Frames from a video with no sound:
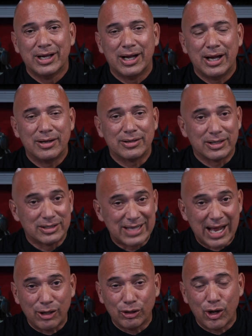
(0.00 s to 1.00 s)

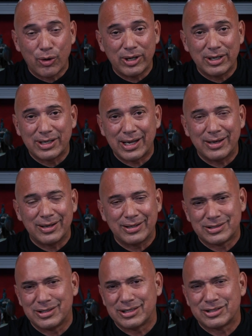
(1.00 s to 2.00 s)
Download it, get it.
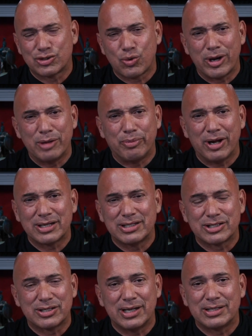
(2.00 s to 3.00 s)
It's
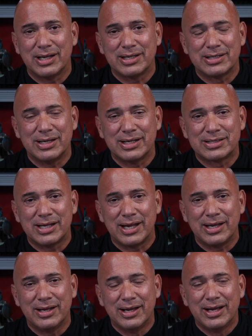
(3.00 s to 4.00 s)
$20. It's
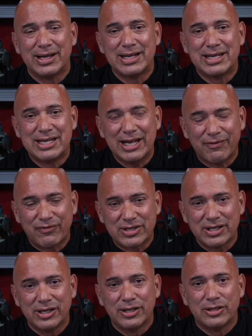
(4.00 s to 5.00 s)
a gift
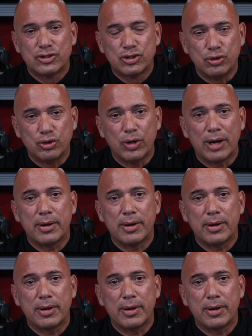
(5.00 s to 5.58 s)
to you.